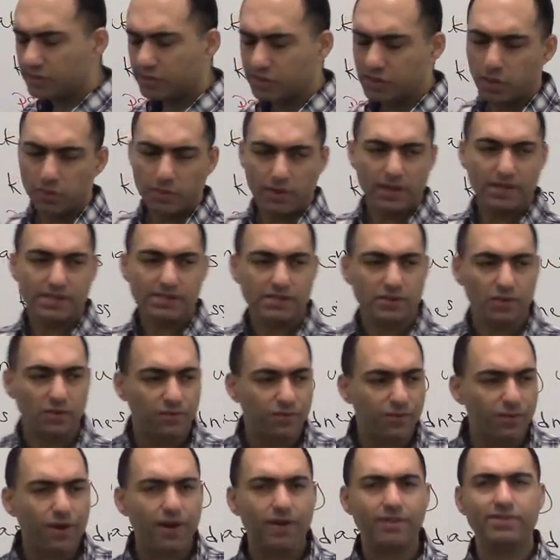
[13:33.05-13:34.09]
so on and so
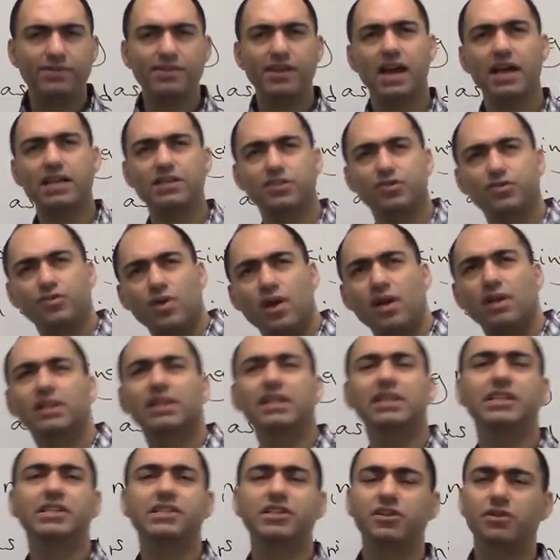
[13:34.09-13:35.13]
forth, I
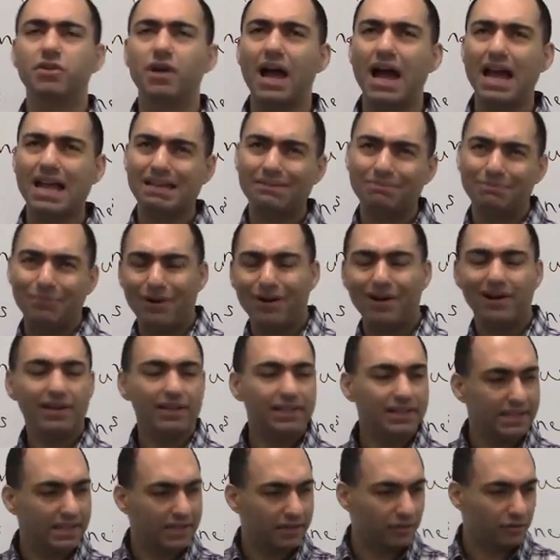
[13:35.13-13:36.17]
strongly disagree, I
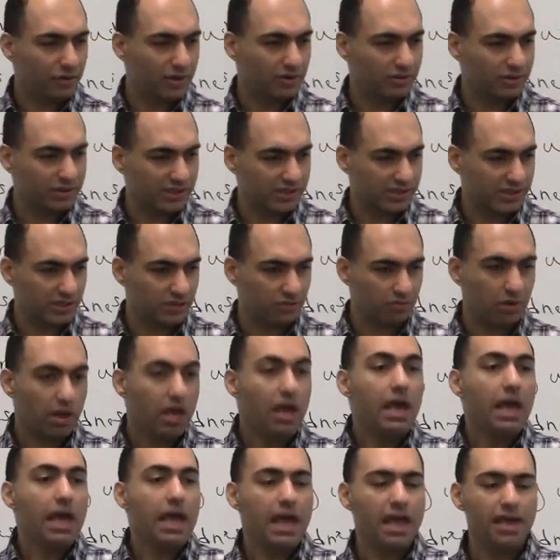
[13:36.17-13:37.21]
partly agree or disagree.
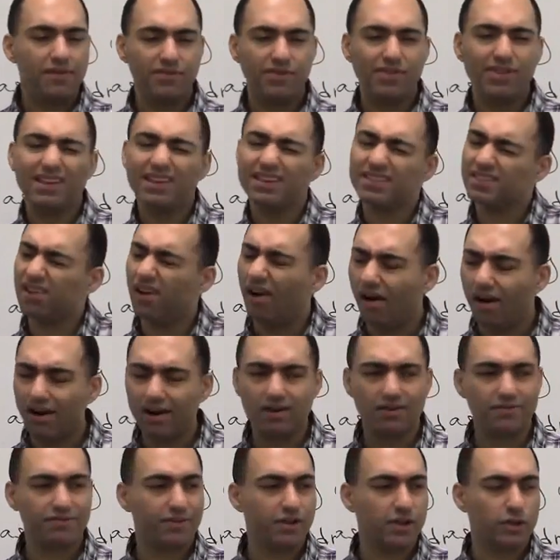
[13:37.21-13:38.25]
If you think it's
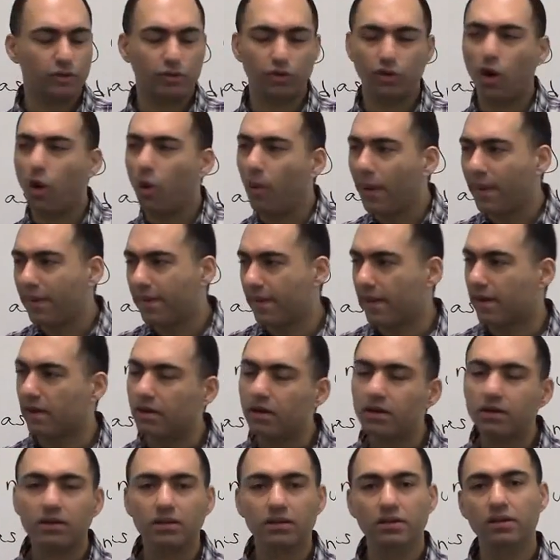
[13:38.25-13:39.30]
harder for you to go in
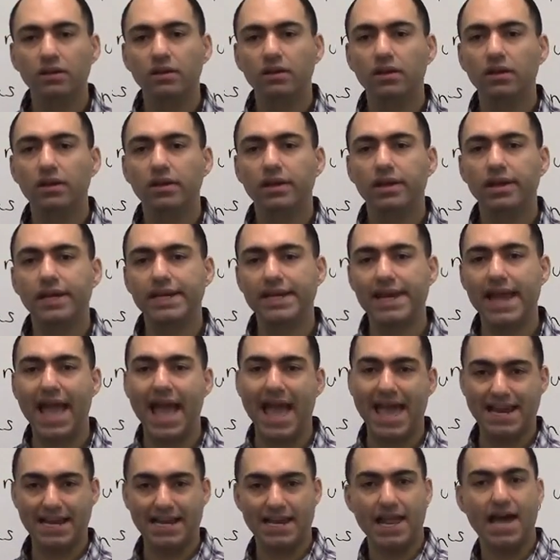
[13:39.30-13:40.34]
there and
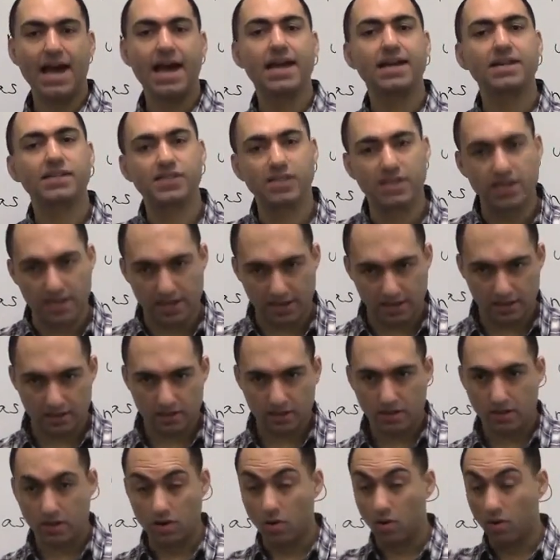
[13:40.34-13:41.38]
analyzing
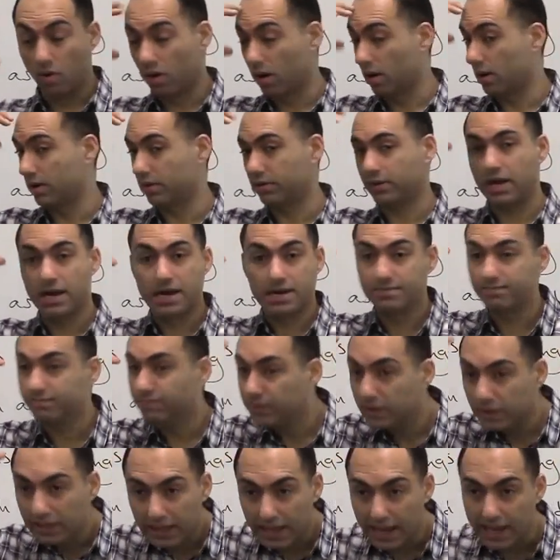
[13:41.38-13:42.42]
your
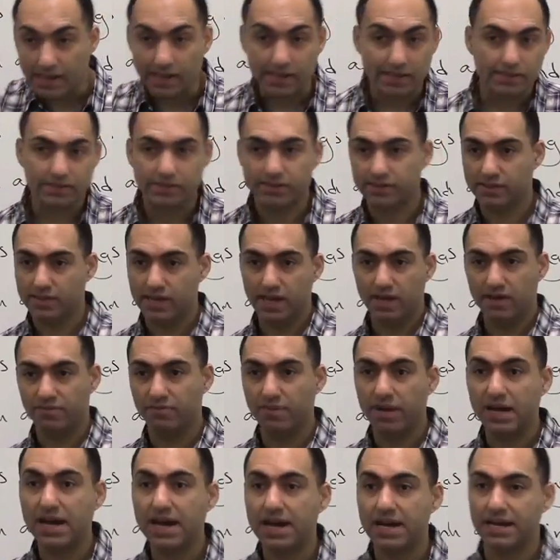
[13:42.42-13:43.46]
complicated state of
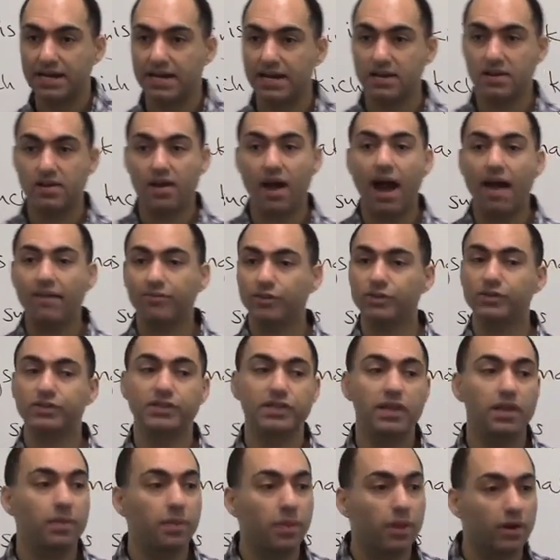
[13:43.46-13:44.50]
mind, and then you have to
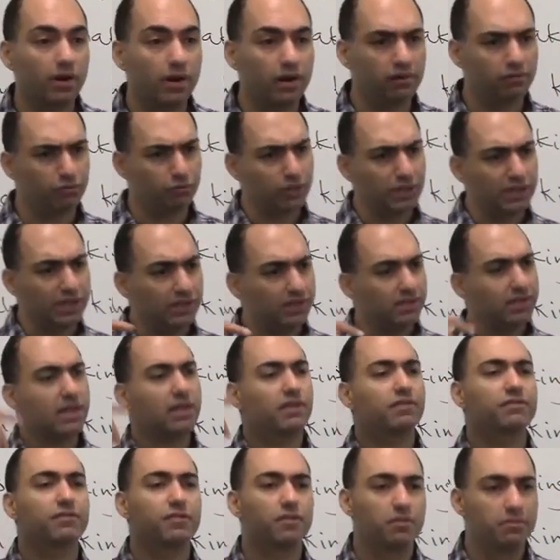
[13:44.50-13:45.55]
sit there and really
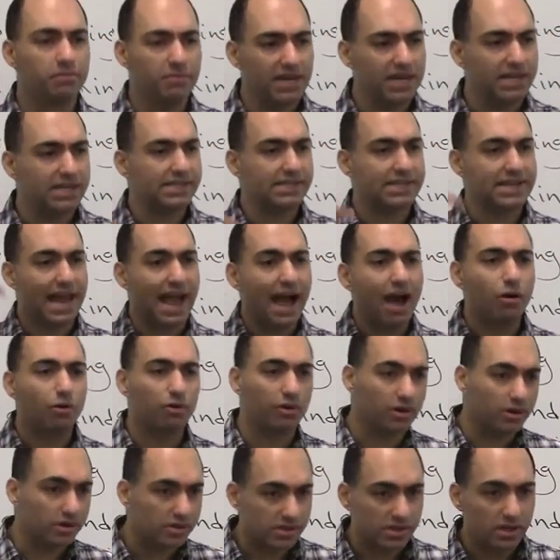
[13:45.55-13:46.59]
think for minutes and
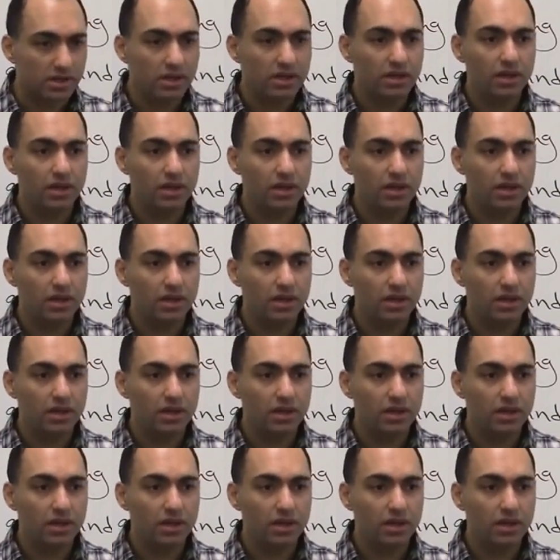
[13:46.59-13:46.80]
hours,